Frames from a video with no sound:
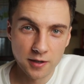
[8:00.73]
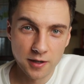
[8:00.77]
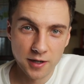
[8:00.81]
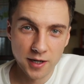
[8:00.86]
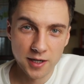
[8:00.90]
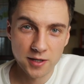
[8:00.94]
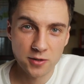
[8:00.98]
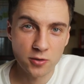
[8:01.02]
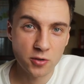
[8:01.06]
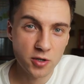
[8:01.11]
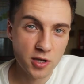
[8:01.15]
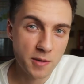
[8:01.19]

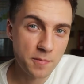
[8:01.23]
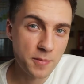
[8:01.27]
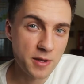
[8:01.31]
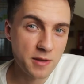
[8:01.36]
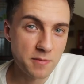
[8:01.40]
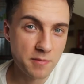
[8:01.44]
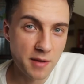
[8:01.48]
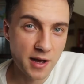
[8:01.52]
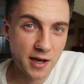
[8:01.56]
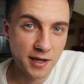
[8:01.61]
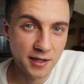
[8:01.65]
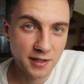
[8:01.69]
had to keep
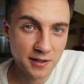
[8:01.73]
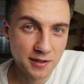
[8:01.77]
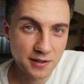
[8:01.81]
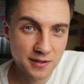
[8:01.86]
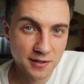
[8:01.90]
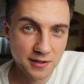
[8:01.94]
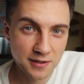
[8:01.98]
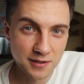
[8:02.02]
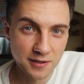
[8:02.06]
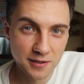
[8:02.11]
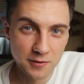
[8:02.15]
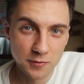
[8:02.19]
in
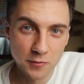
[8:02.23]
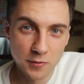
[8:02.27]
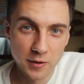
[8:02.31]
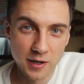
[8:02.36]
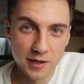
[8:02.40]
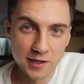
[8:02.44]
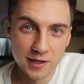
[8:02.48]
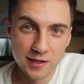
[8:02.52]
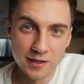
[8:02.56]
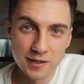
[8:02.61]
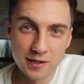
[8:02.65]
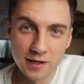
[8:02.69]
mind
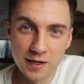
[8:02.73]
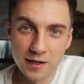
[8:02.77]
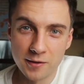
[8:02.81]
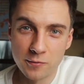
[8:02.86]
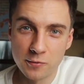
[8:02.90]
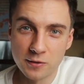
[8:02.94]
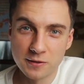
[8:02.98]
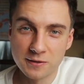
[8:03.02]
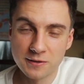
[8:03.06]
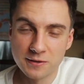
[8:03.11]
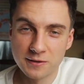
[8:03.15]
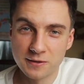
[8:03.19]
while I
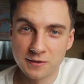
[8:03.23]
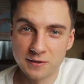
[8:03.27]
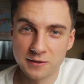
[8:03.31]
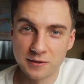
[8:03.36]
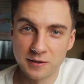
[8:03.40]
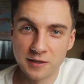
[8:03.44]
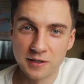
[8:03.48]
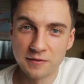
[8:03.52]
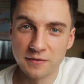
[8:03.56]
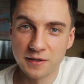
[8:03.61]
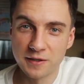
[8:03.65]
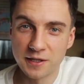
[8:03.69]
was
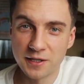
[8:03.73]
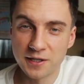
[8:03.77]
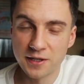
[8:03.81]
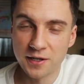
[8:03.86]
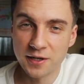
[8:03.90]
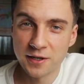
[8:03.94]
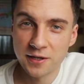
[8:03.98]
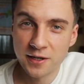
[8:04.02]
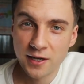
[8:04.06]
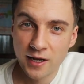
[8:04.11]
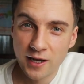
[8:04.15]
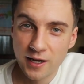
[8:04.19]
living
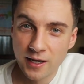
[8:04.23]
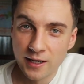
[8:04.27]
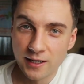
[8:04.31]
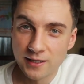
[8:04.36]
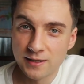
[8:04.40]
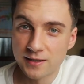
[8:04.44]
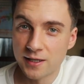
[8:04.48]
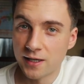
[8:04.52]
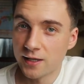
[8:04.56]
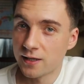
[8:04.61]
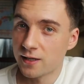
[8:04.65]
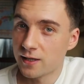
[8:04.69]
there
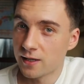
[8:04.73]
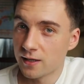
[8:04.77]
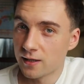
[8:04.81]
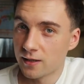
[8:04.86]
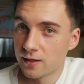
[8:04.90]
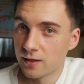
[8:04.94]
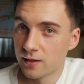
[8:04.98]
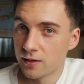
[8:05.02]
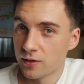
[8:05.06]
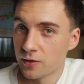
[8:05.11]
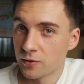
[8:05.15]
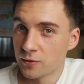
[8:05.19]
is that
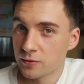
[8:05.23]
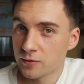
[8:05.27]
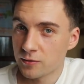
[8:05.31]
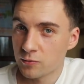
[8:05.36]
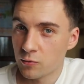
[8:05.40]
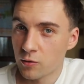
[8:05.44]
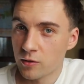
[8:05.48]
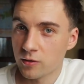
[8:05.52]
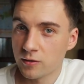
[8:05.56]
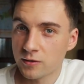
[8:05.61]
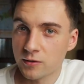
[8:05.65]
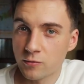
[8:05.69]
those
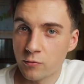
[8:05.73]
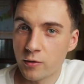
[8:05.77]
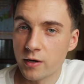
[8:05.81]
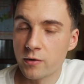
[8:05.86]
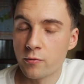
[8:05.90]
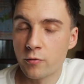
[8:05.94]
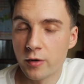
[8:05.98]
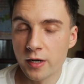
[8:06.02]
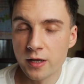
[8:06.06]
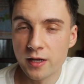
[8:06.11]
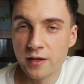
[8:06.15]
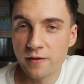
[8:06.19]
walls were
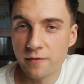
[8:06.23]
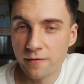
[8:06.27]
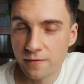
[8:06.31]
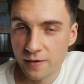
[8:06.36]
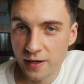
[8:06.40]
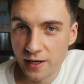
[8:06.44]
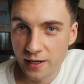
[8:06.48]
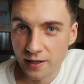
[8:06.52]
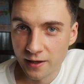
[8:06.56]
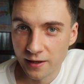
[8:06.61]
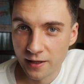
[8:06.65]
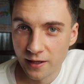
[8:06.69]
really
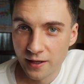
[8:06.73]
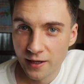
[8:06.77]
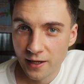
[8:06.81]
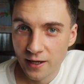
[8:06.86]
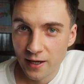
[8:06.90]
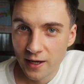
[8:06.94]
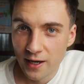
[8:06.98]
thin